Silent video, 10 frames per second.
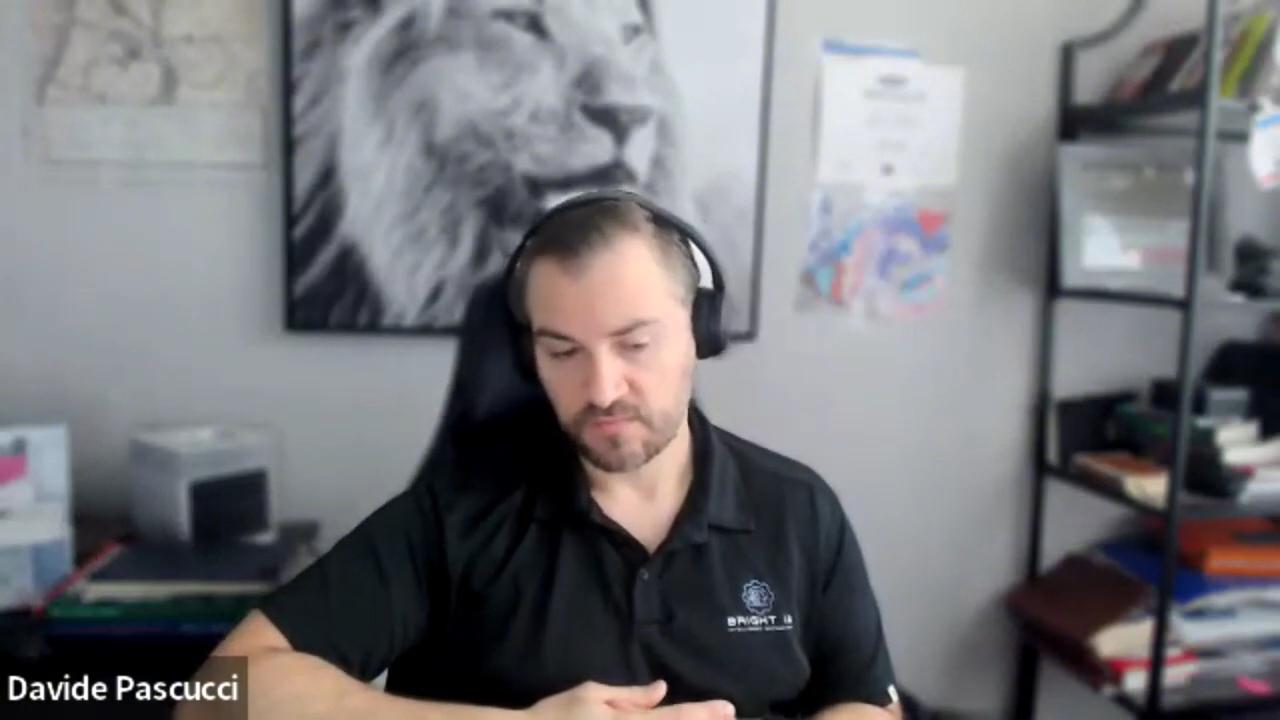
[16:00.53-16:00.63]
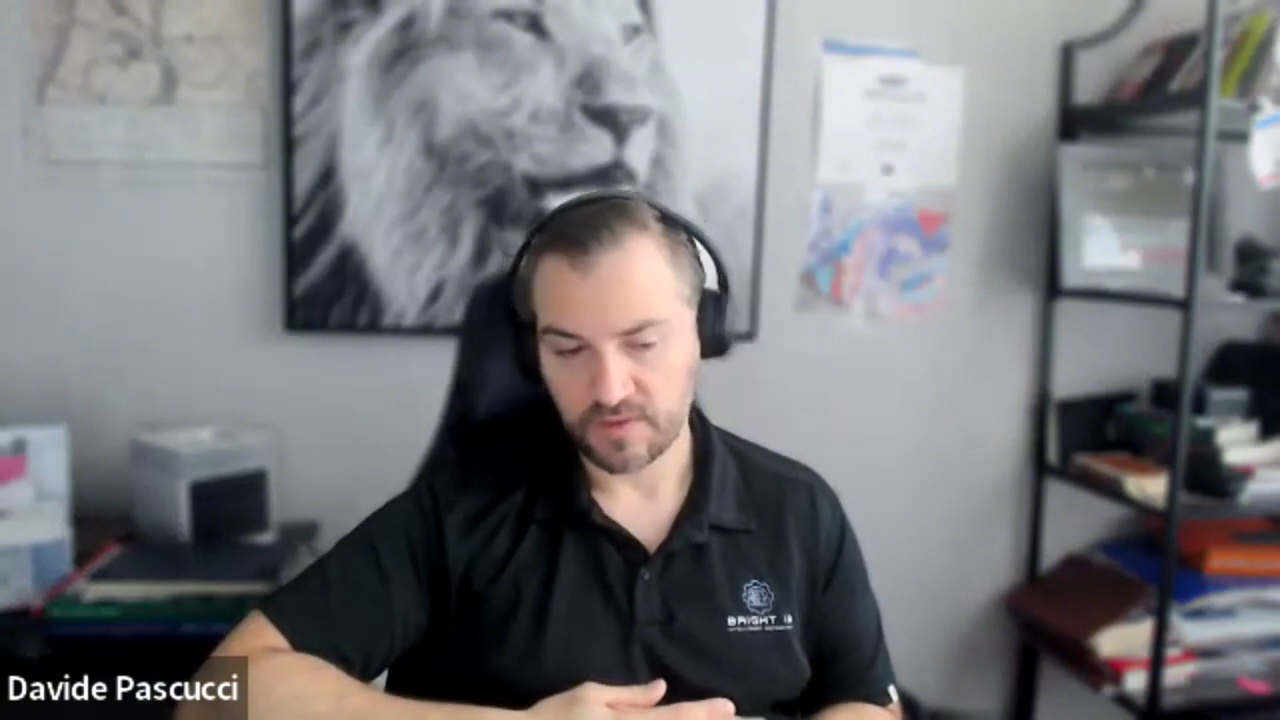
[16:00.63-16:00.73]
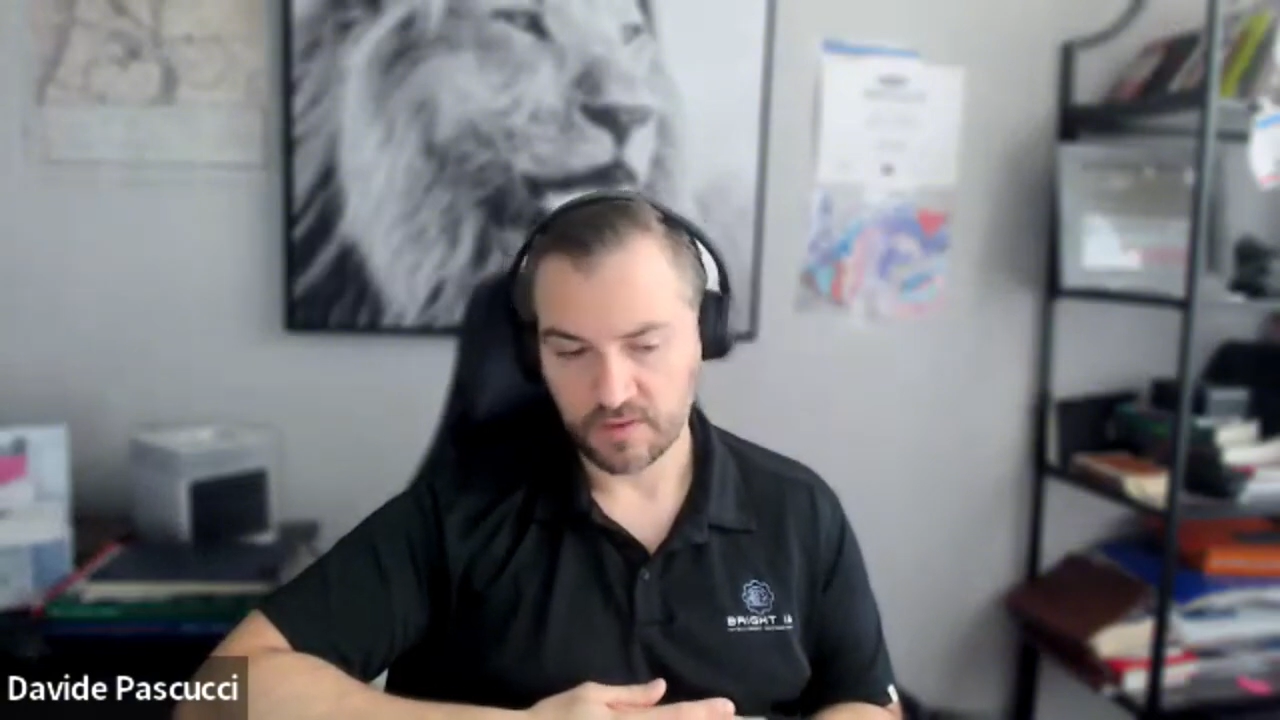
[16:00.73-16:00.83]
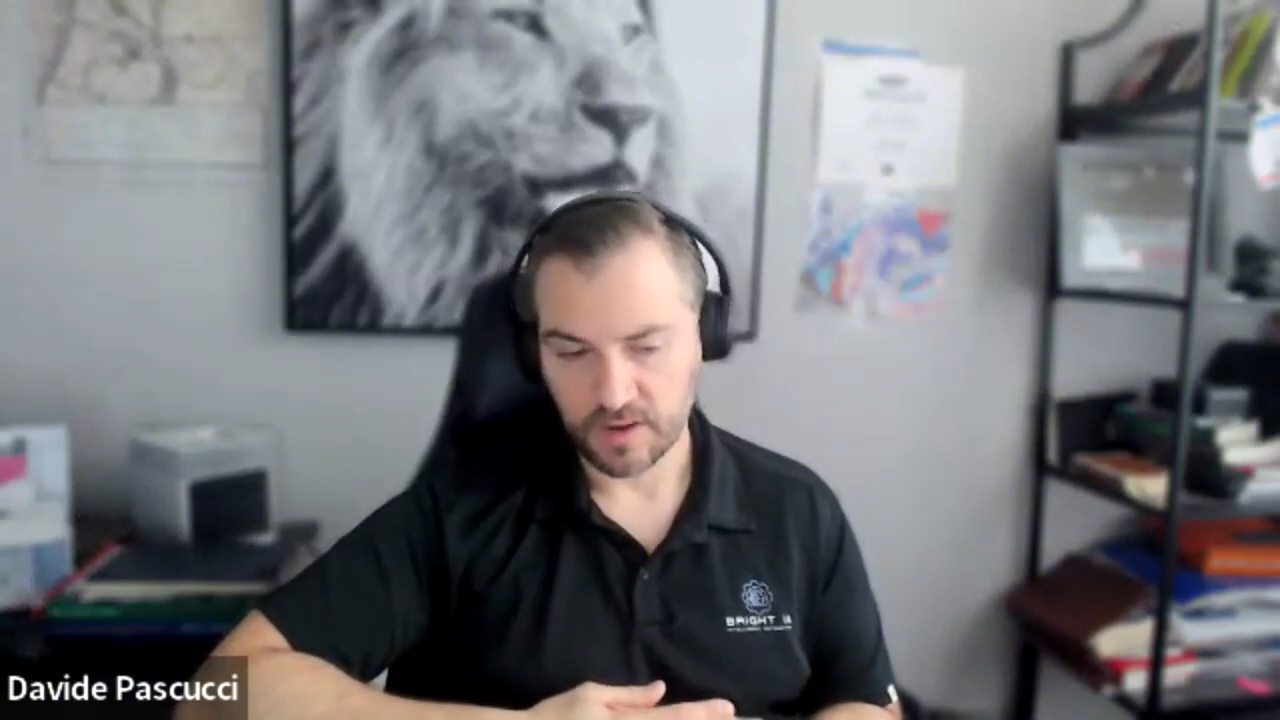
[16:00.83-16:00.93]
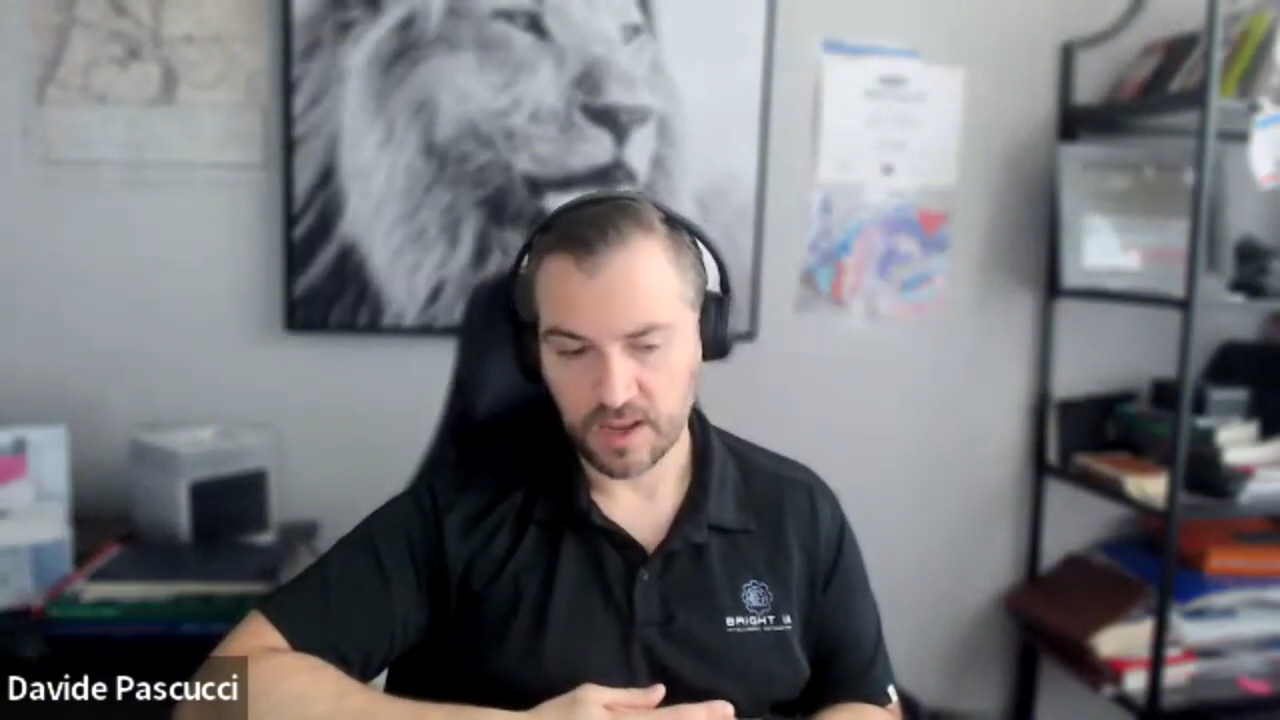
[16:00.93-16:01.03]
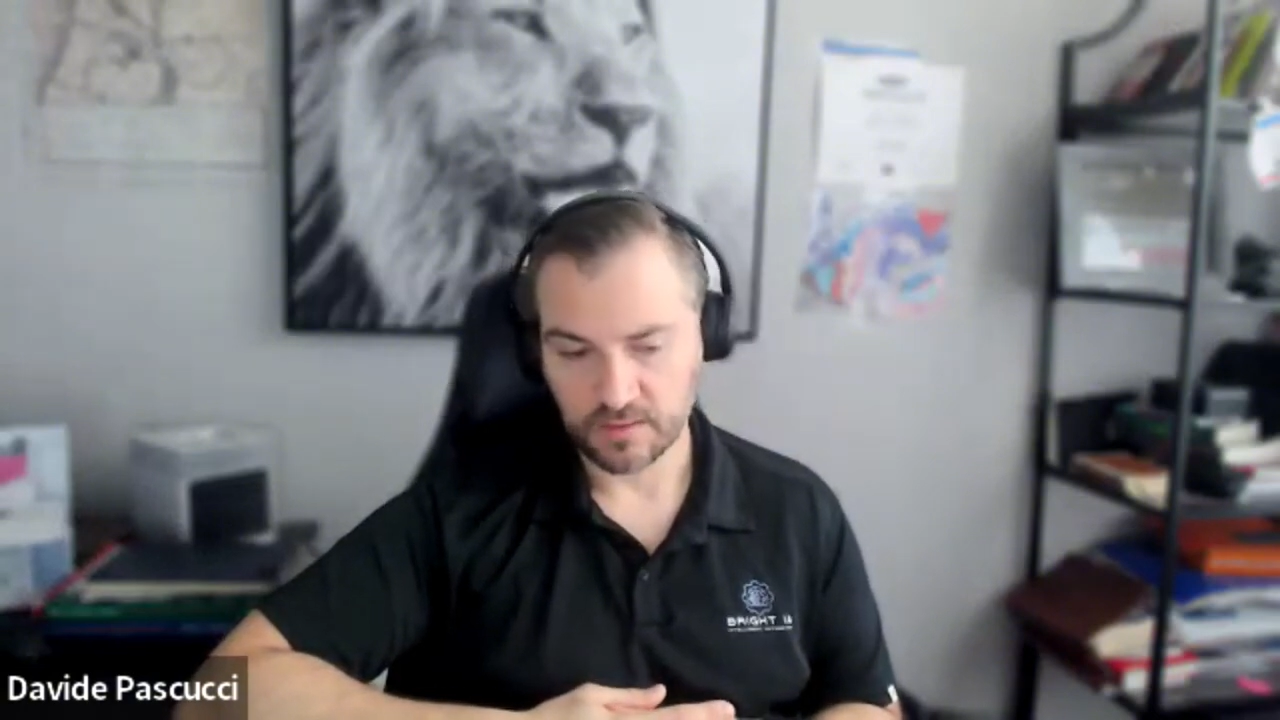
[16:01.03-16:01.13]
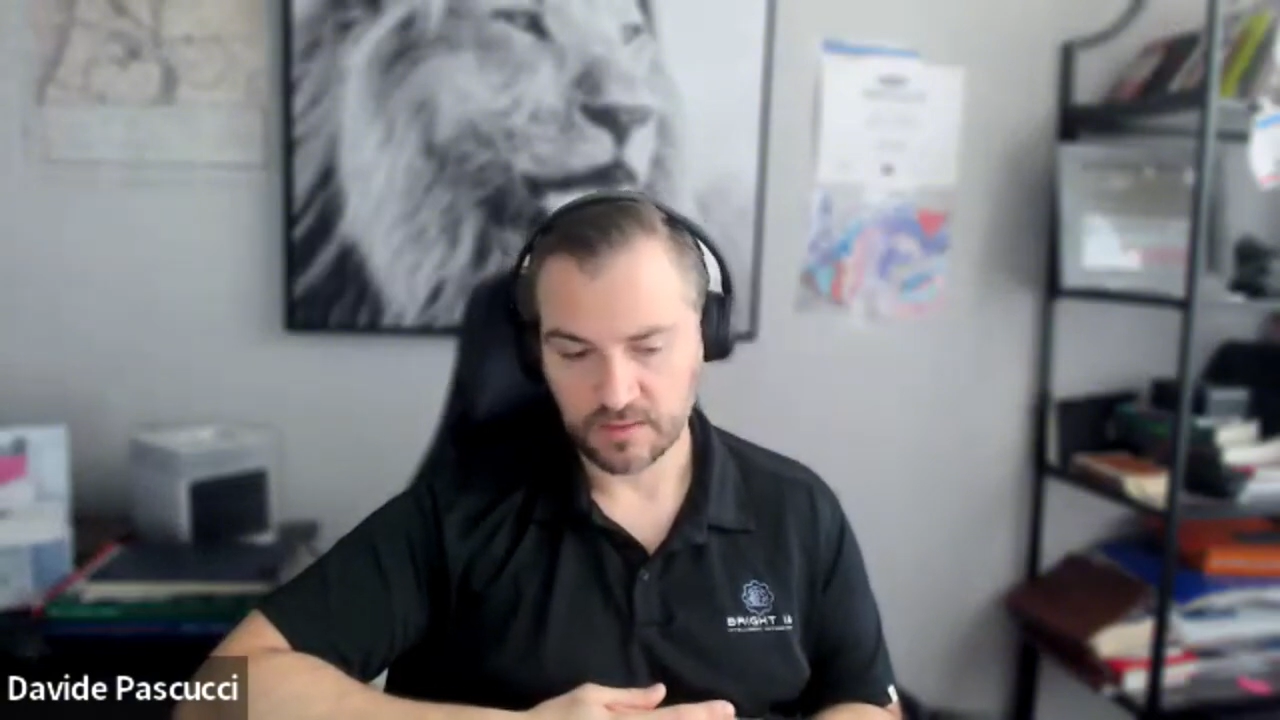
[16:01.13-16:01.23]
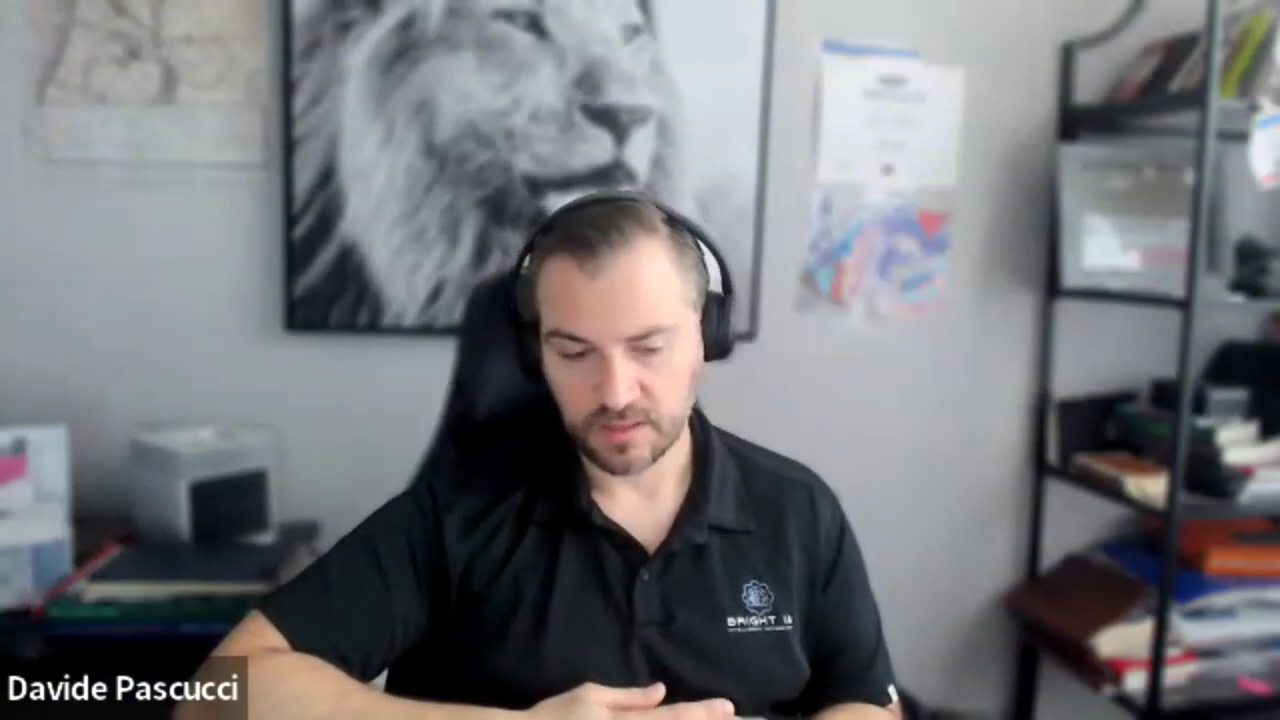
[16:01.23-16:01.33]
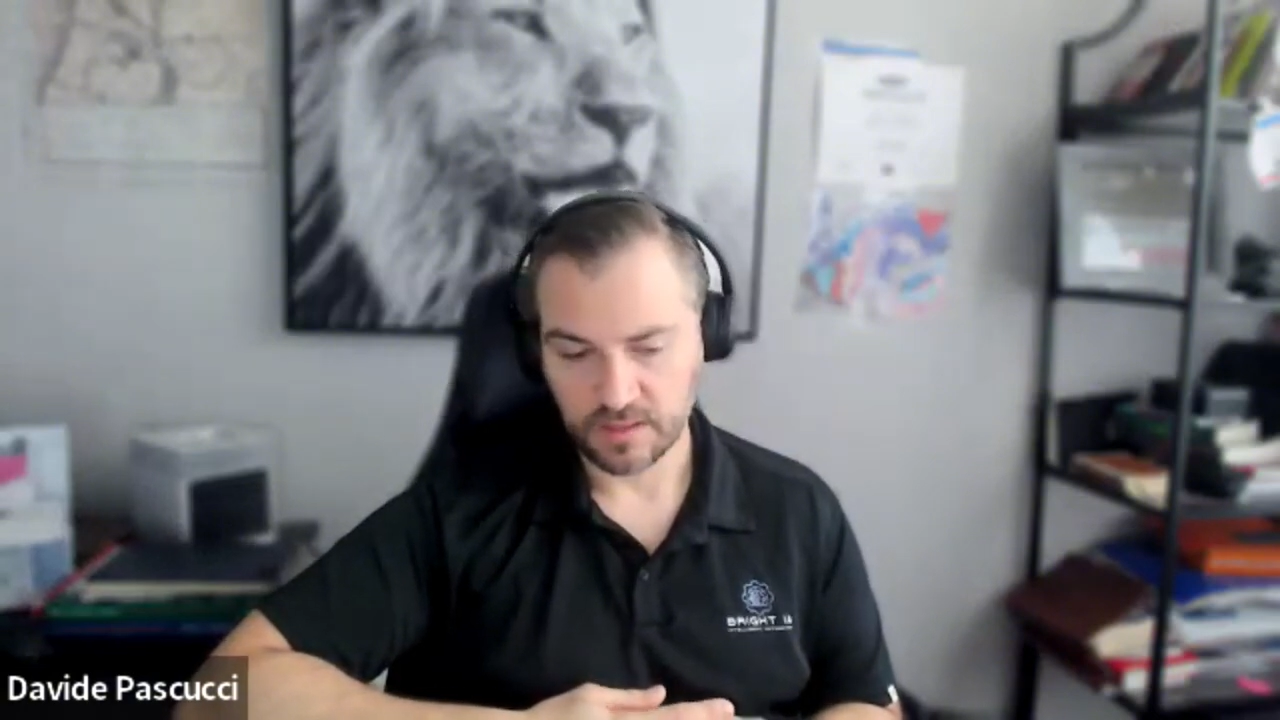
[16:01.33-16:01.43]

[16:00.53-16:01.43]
to figure out